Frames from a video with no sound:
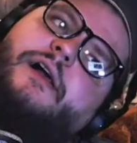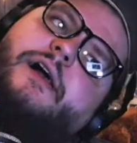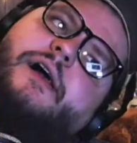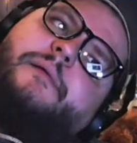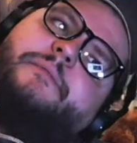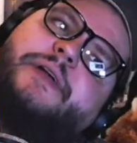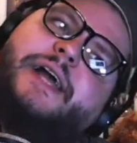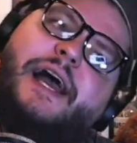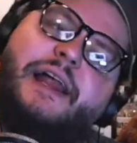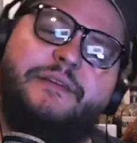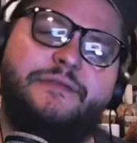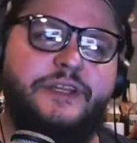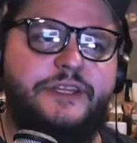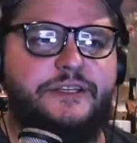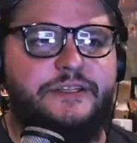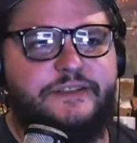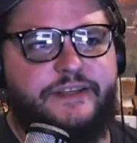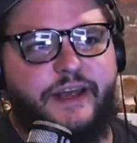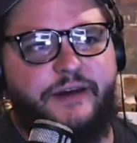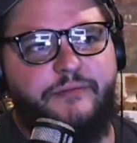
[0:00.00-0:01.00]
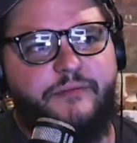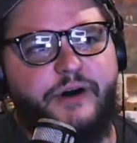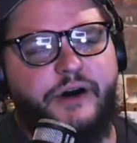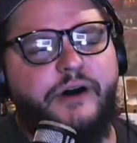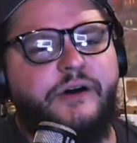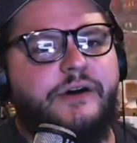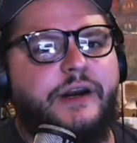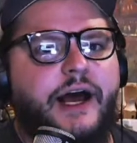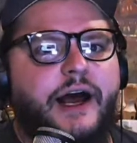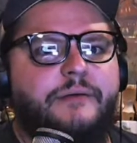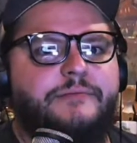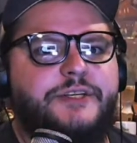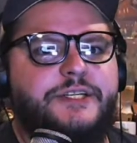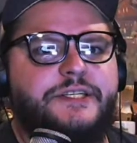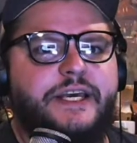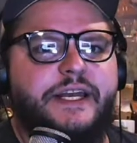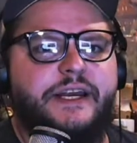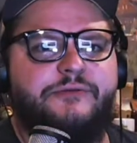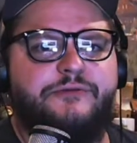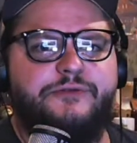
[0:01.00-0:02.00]
I'm kind of in the same boat. I'm
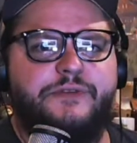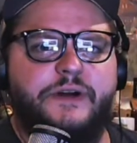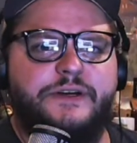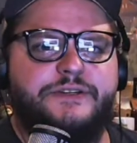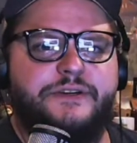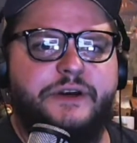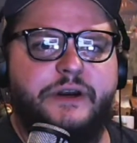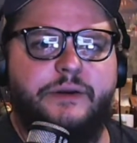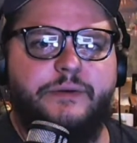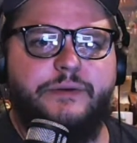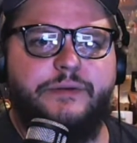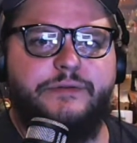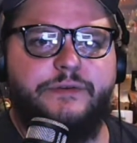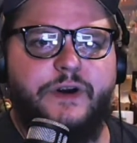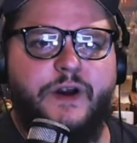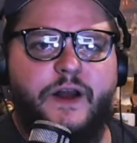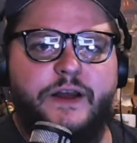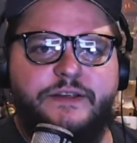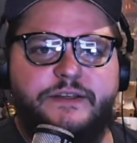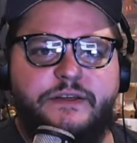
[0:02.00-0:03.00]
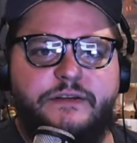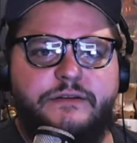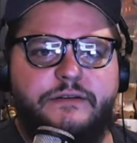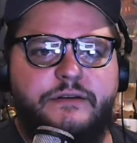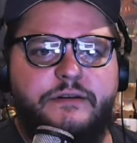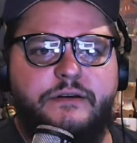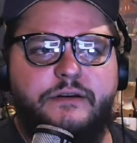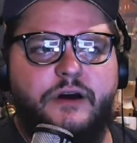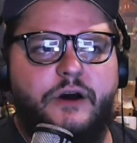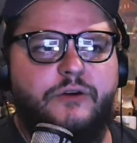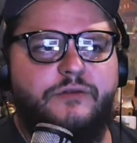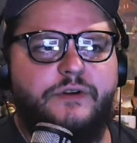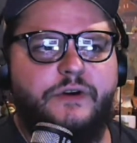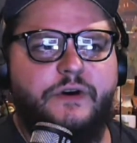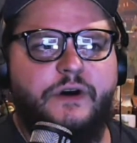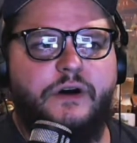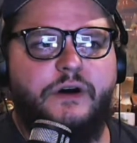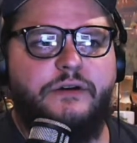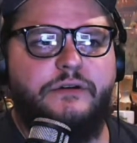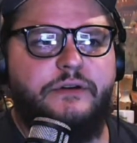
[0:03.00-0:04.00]
just getting frustrated with Verizon
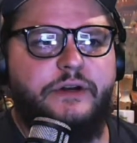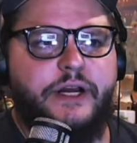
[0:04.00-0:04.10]
overall.